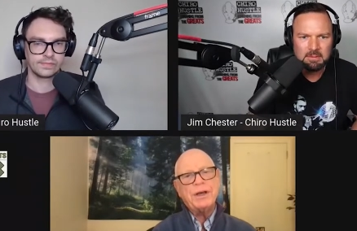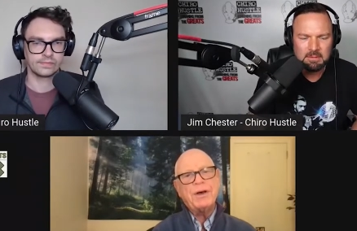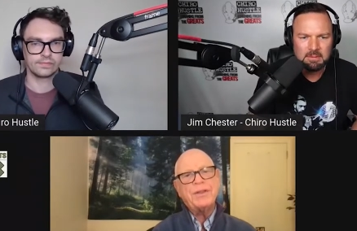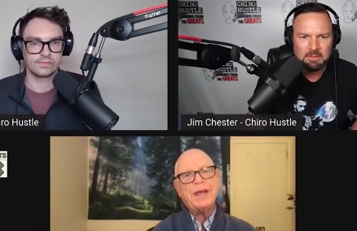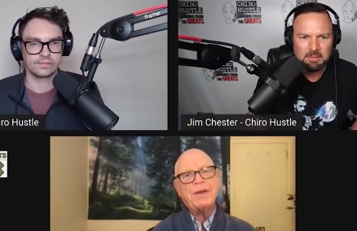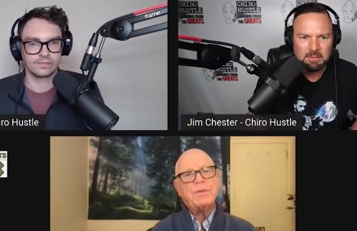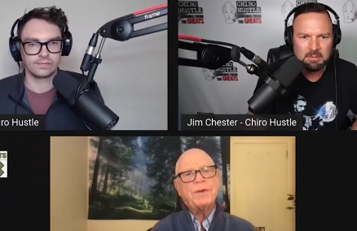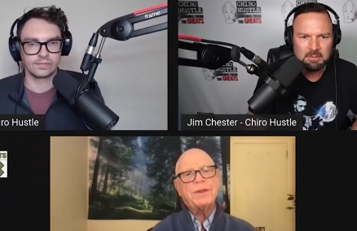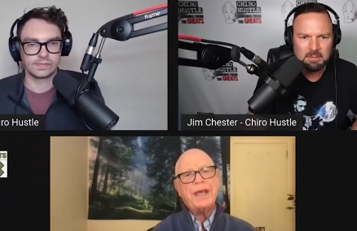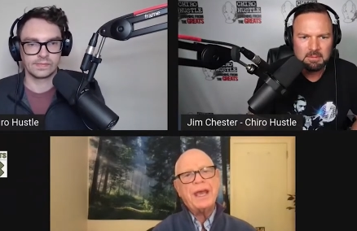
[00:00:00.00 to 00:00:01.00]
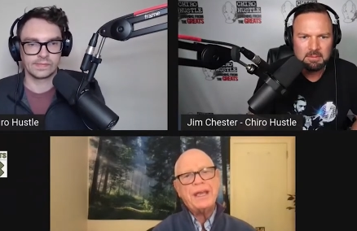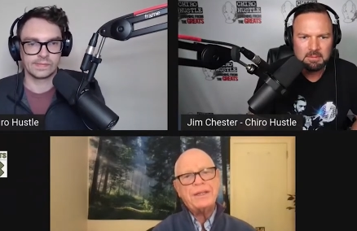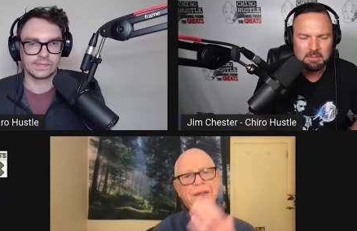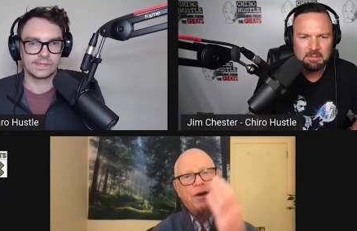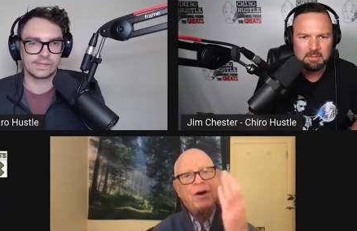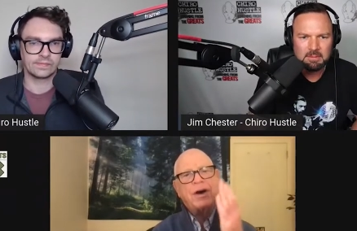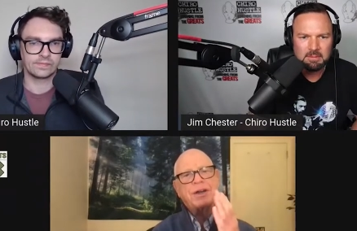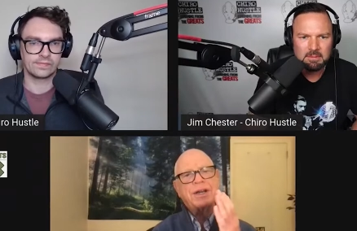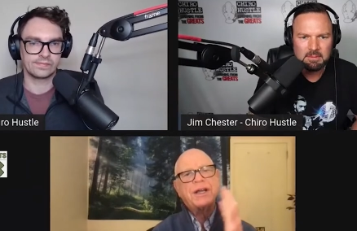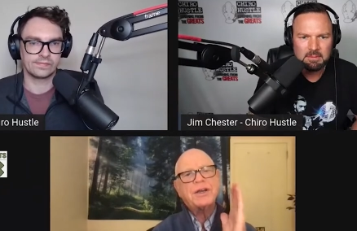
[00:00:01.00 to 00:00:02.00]
Speaker 1: know that when the head and the heart
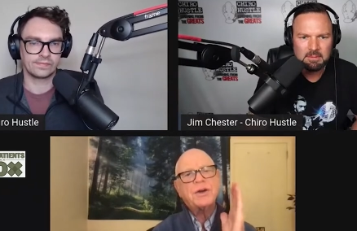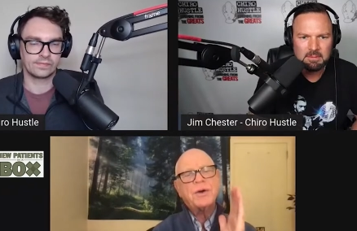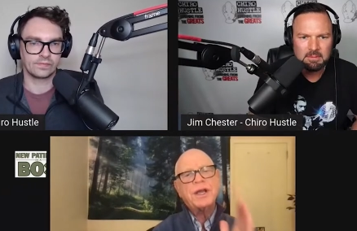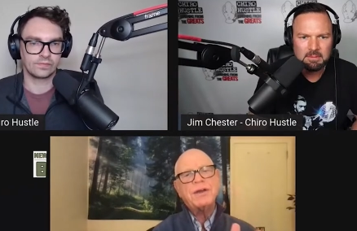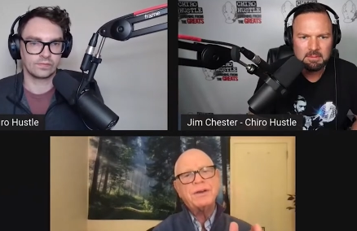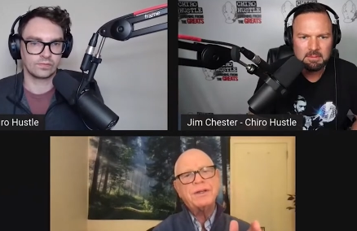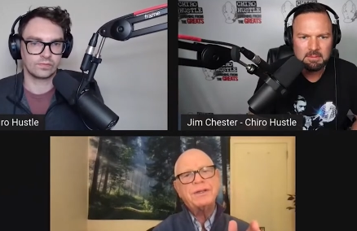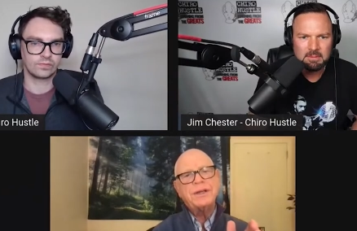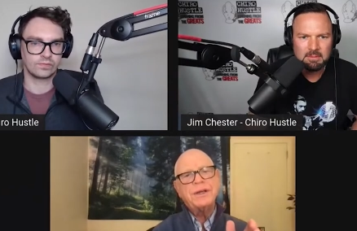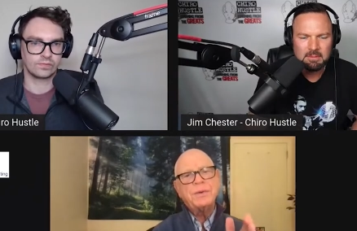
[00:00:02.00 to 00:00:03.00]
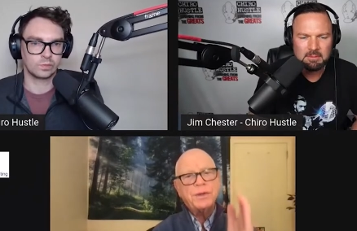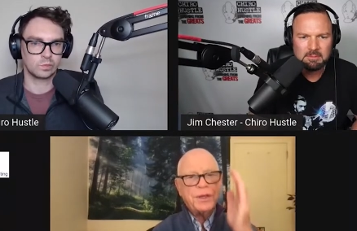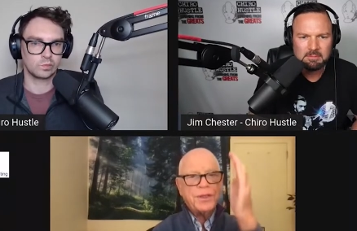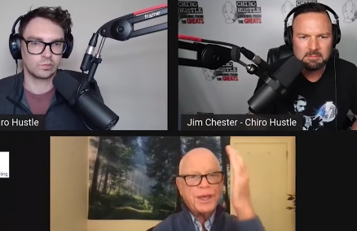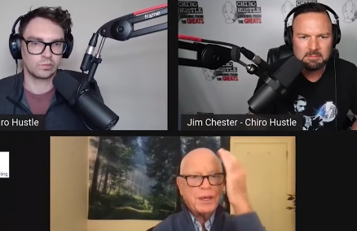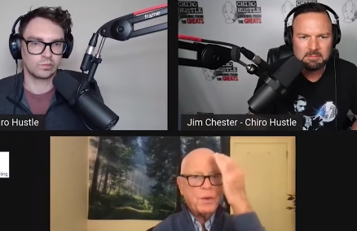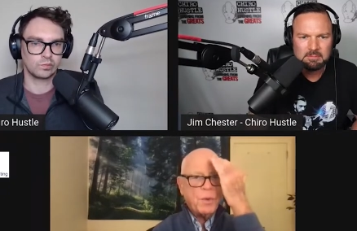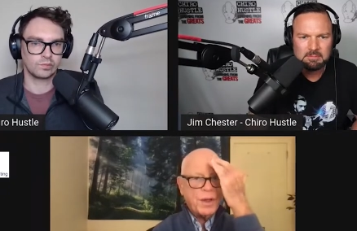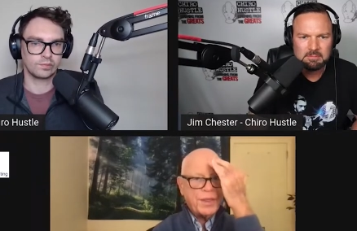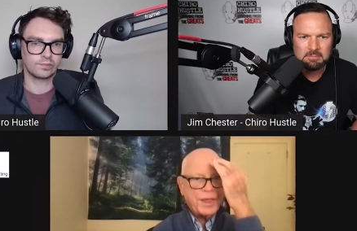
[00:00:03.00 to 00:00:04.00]
are not coherent, when you're thinking
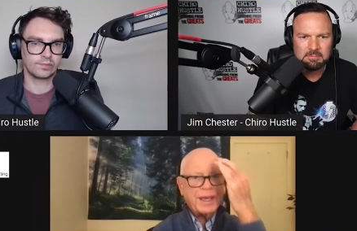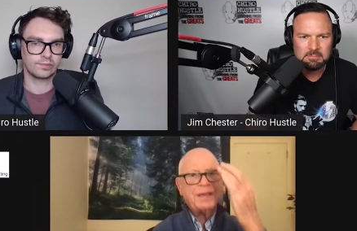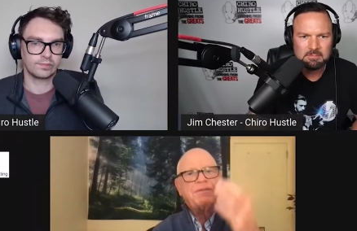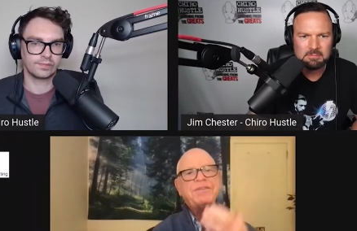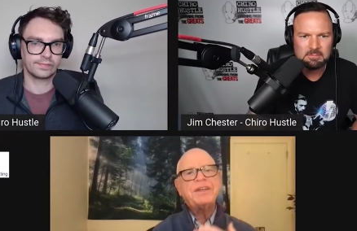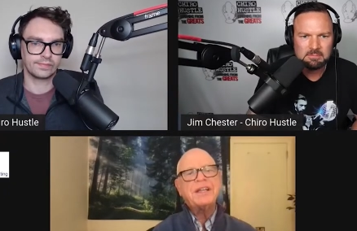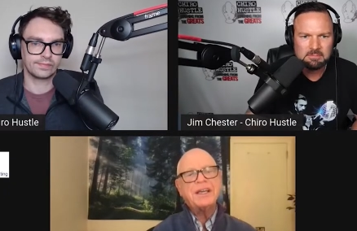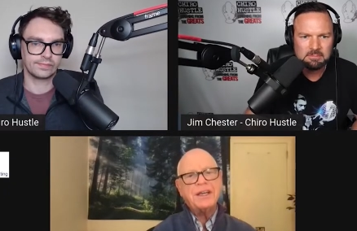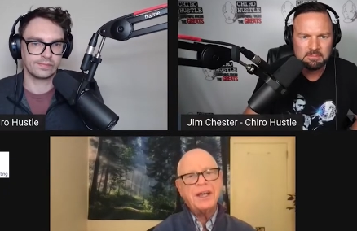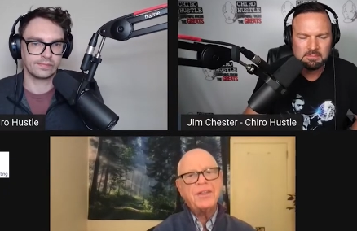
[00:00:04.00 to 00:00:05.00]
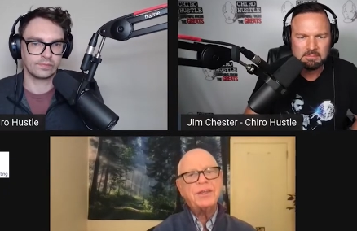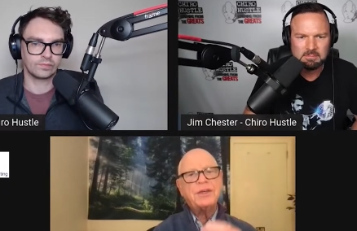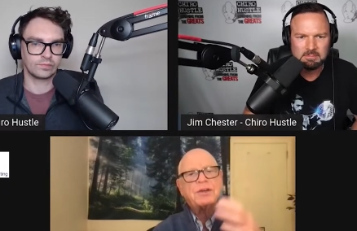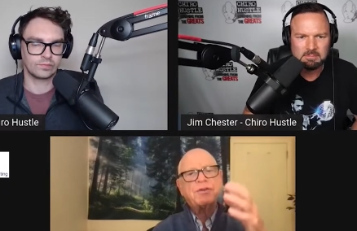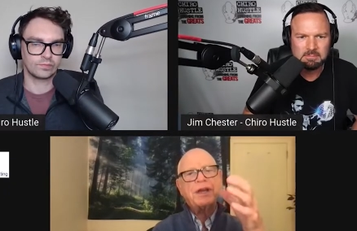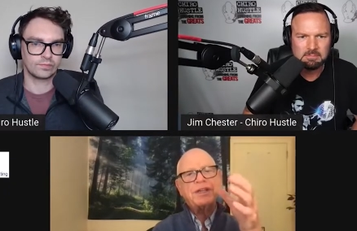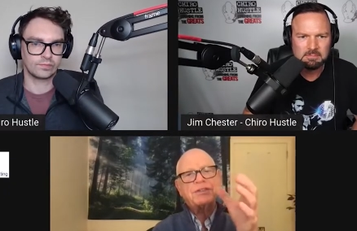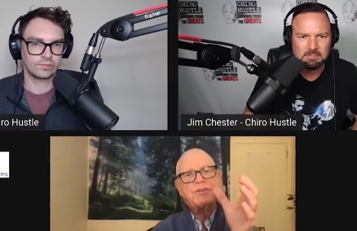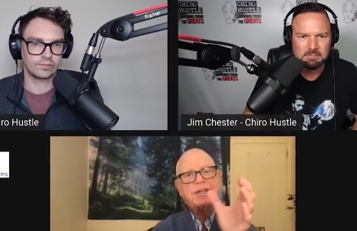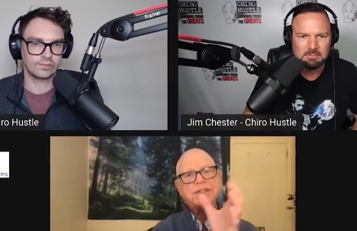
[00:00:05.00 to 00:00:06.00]
one thing and feeling another, you create
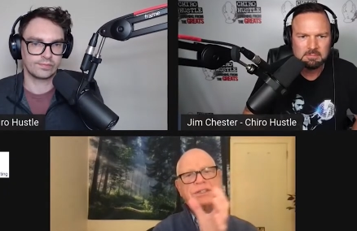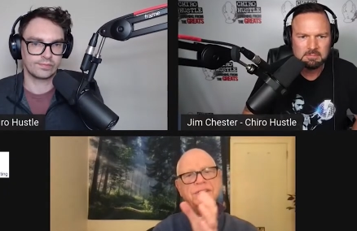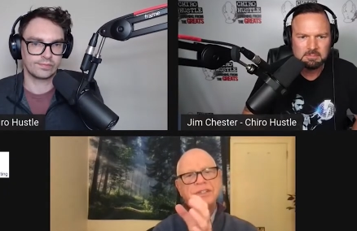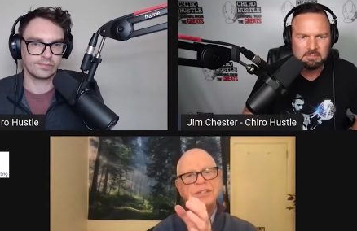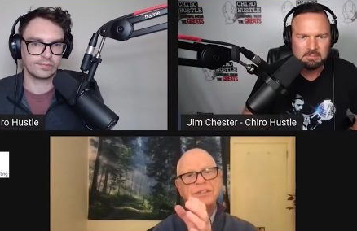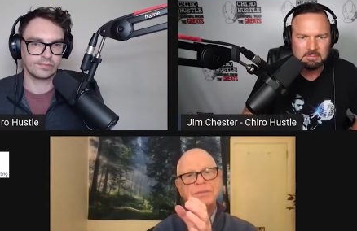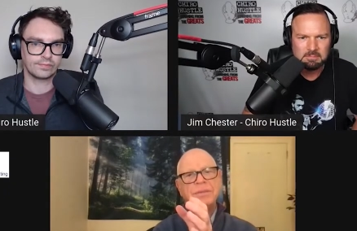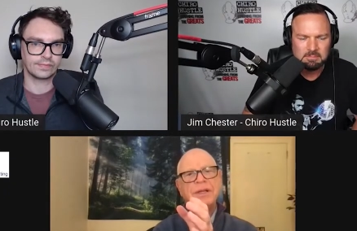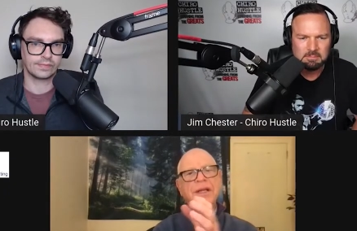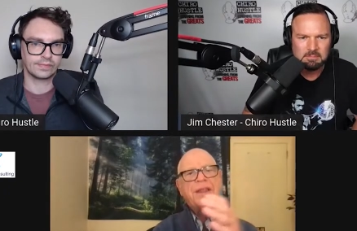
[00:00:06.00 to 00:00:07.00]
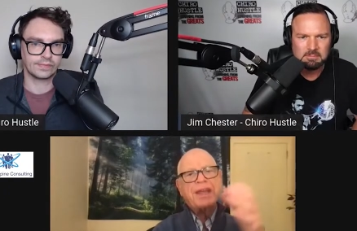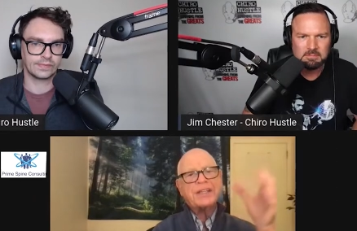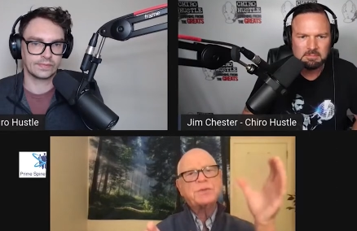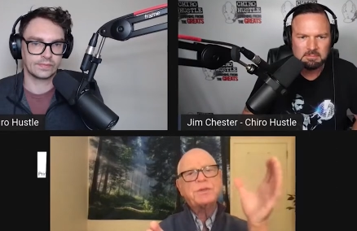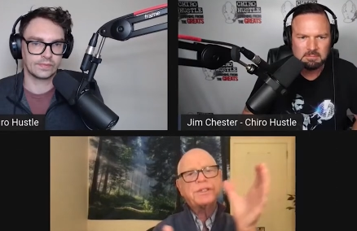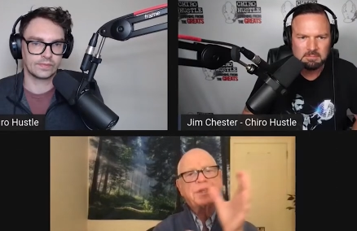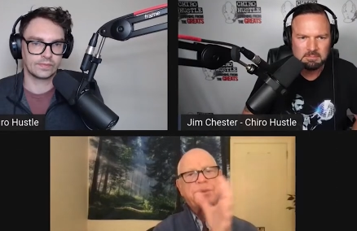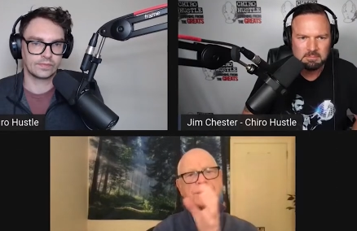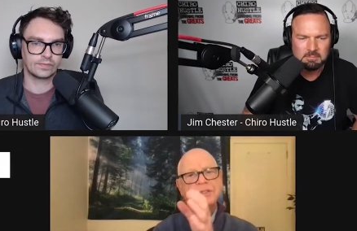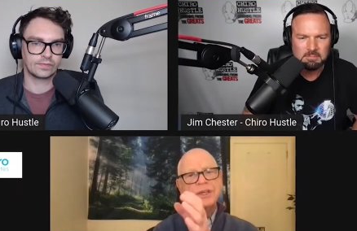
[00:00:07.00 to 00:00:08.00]
stress in the system. That's when the
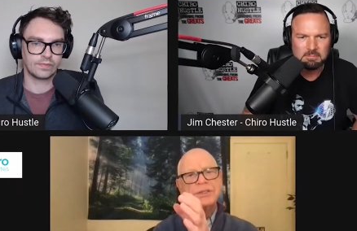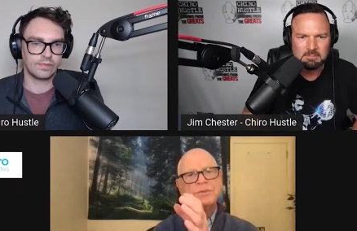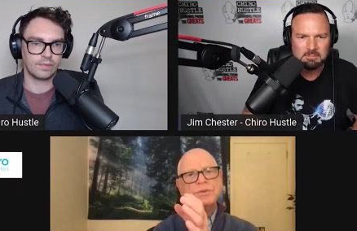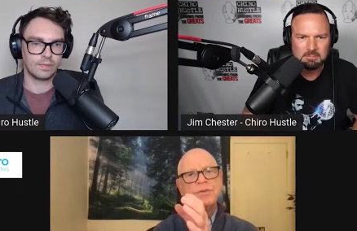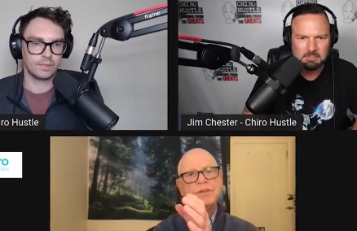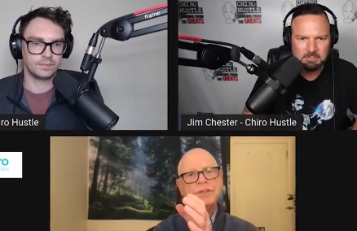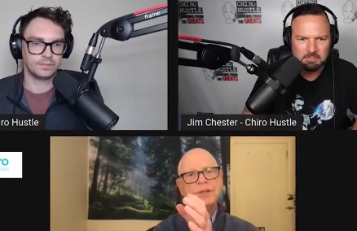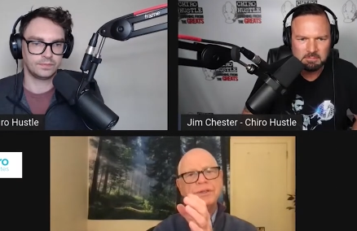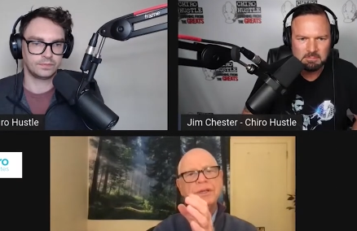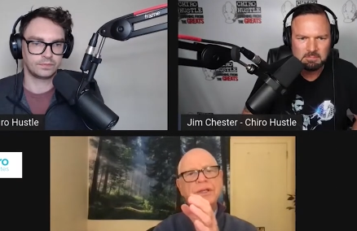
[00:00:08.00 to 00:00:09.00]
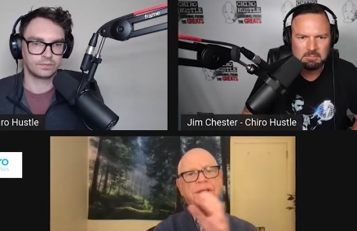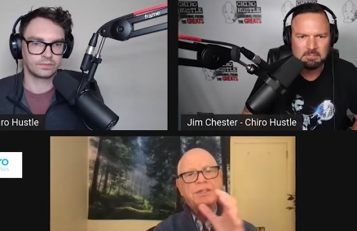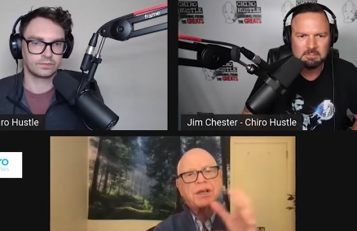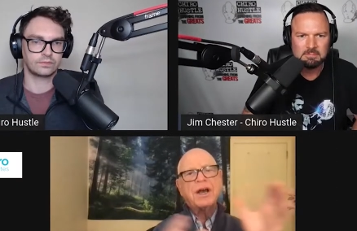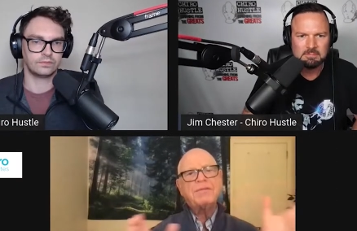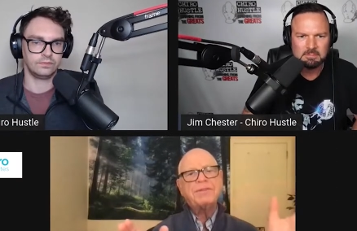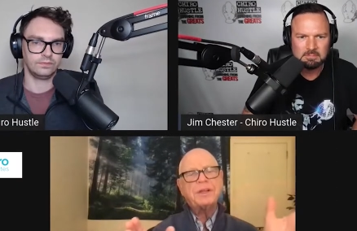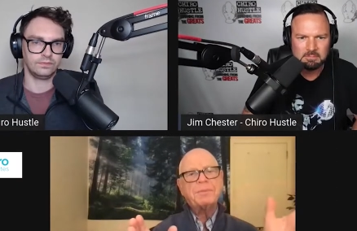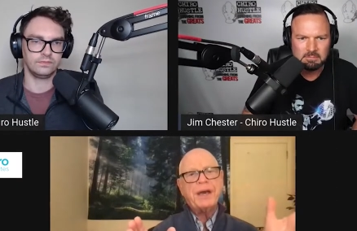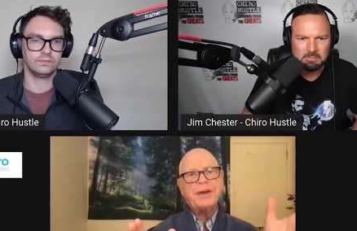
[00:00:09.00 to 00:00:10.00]
subluxation will result. There's a
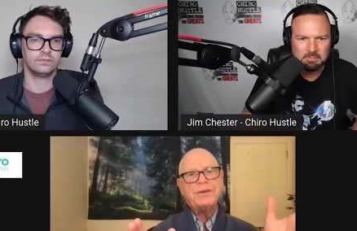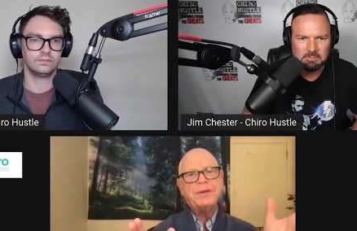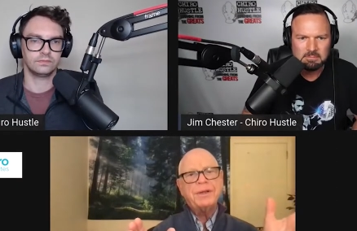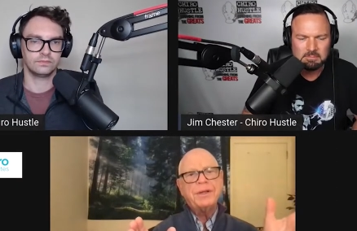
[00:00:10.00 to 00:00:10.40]
conflict pattern